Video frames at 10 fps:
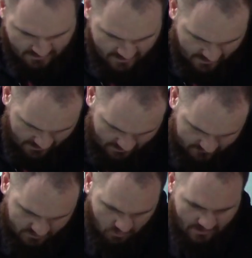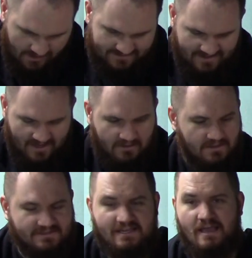He comes with exactly
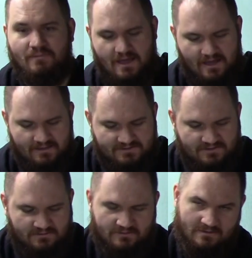the same hands